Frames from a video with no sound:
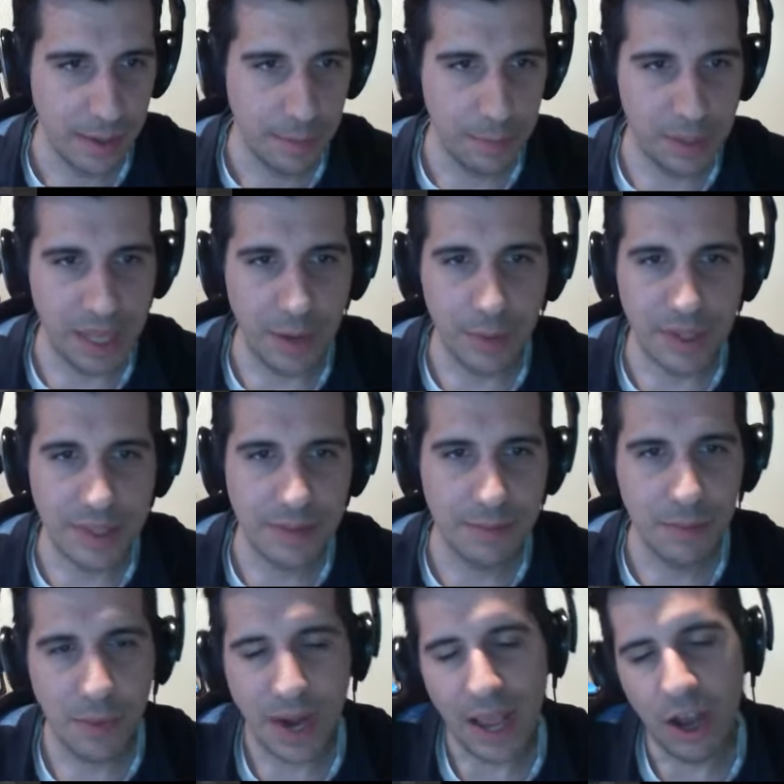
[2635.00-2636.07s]
play with
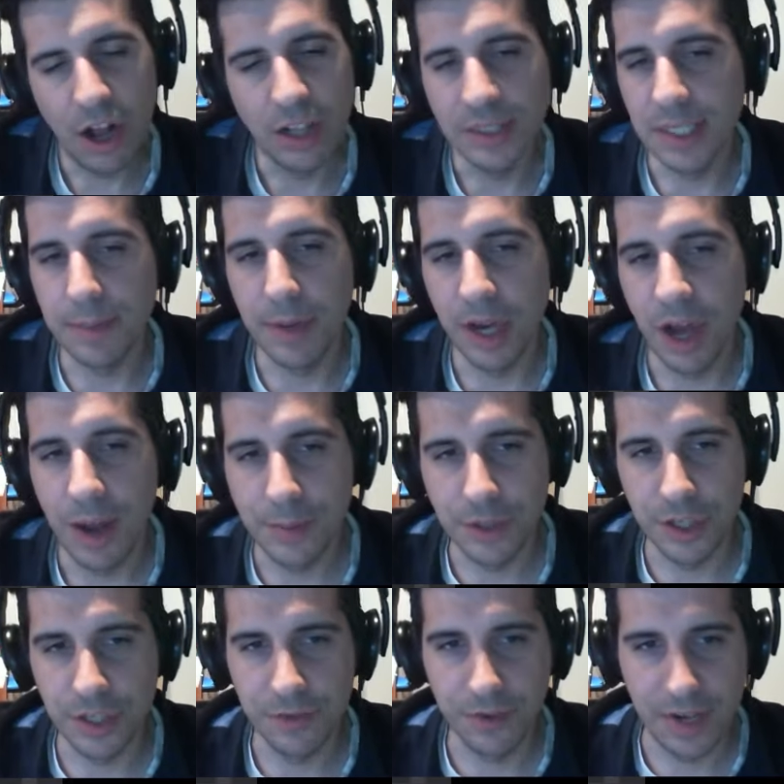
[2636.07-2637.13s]
what I call debug
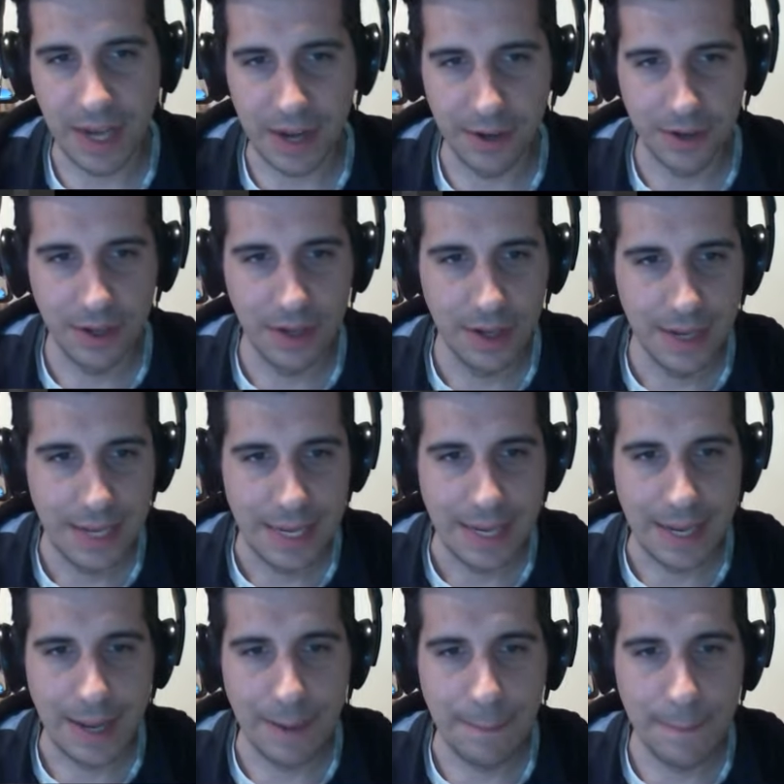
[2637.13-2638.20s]
options for now.
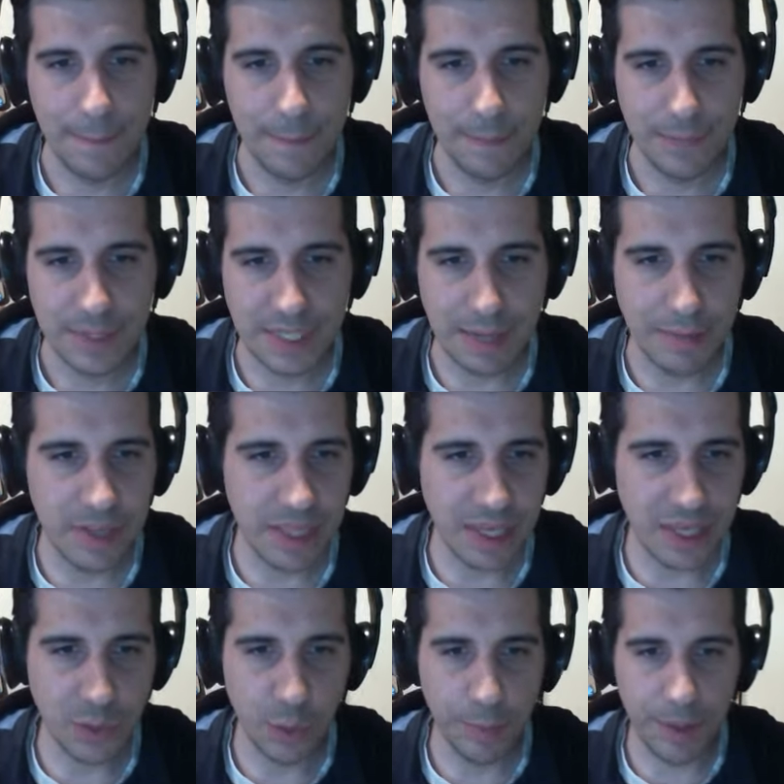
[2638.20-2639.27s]
Some of
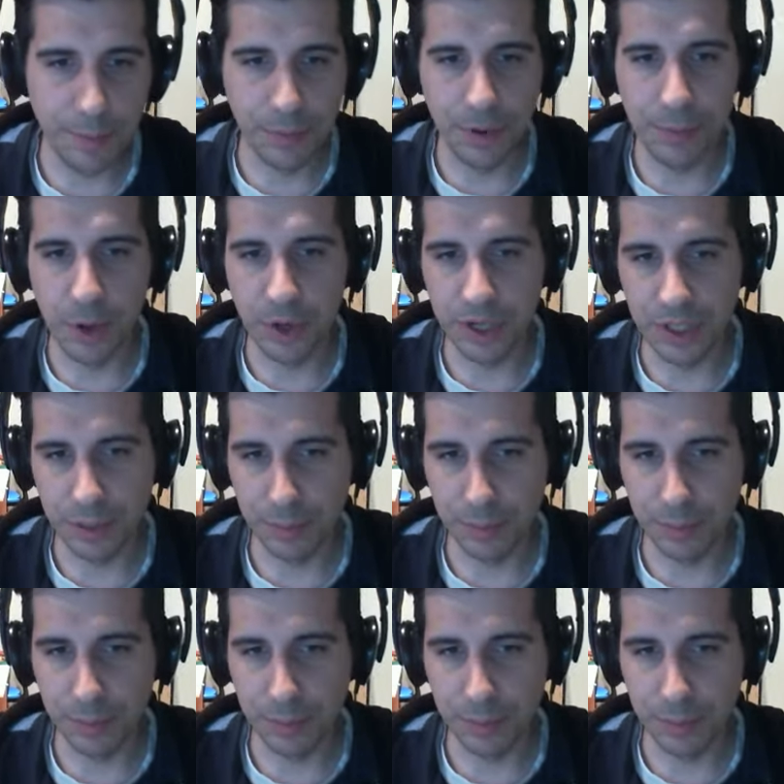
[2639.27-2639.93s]
these will be promoted to